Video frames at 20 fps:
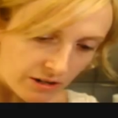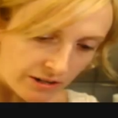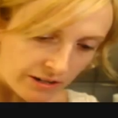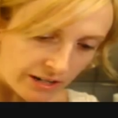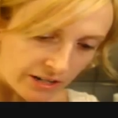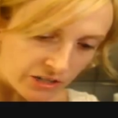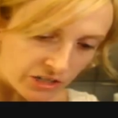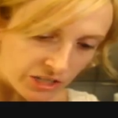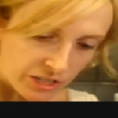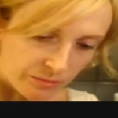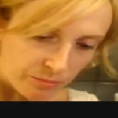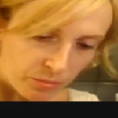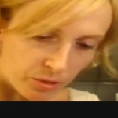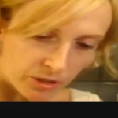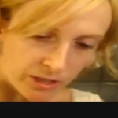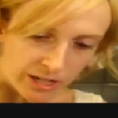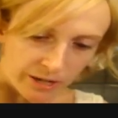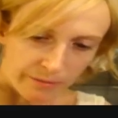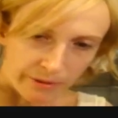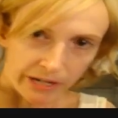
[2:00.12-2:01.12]
and I just
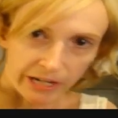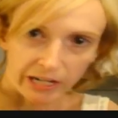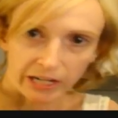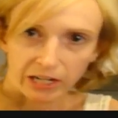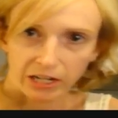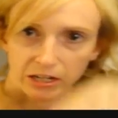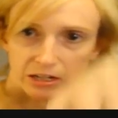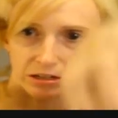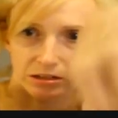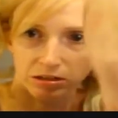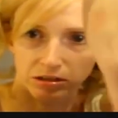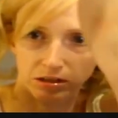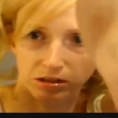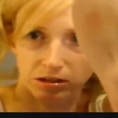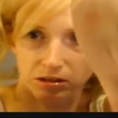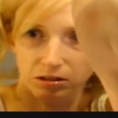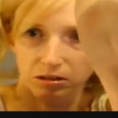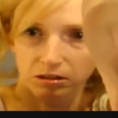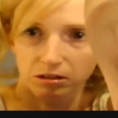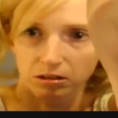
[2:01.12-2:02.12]
put it on my hand.
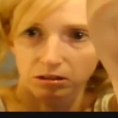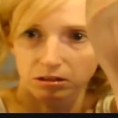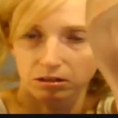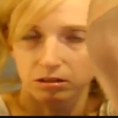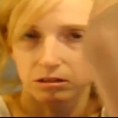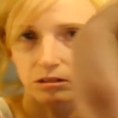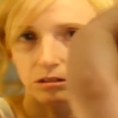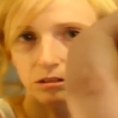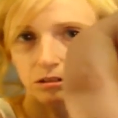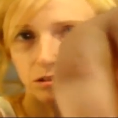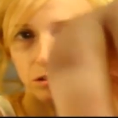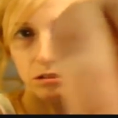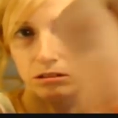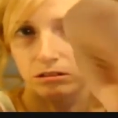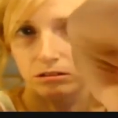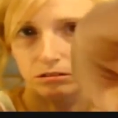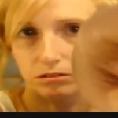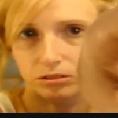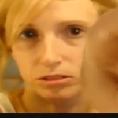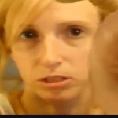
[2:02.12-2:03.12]

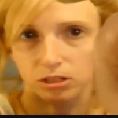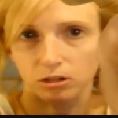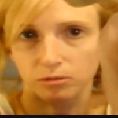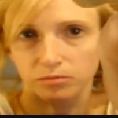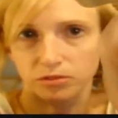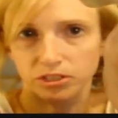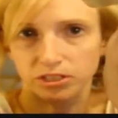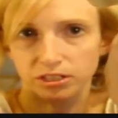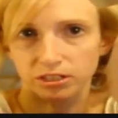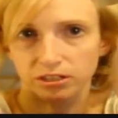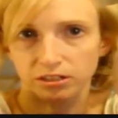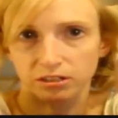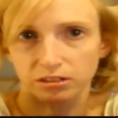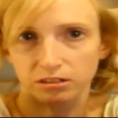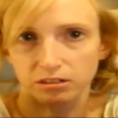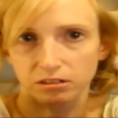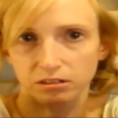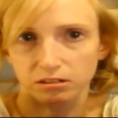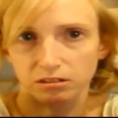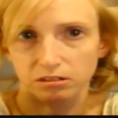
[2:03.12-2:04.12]
So I'm just going to
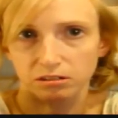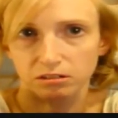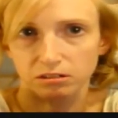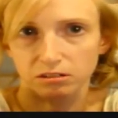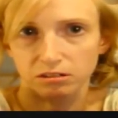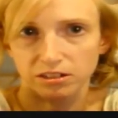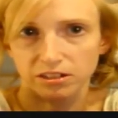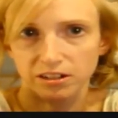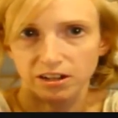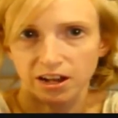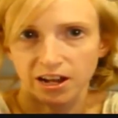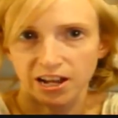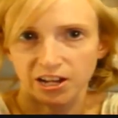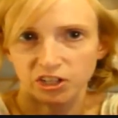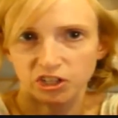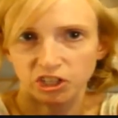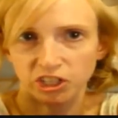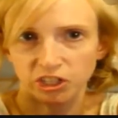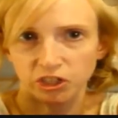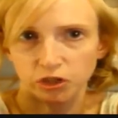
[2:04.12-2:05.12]

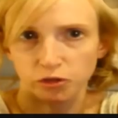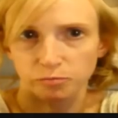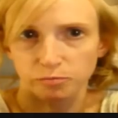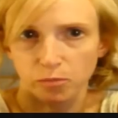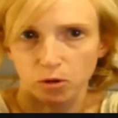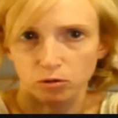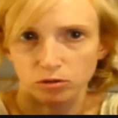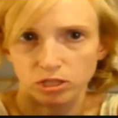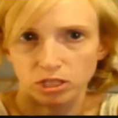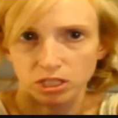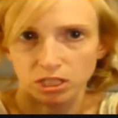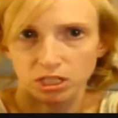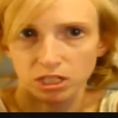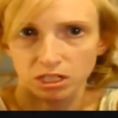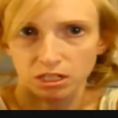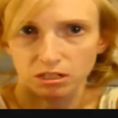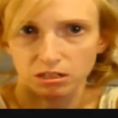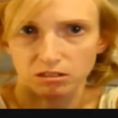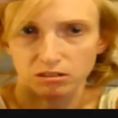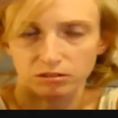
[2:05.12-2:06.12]
actually do
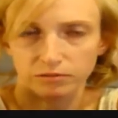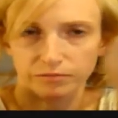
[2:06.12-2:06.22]
mostly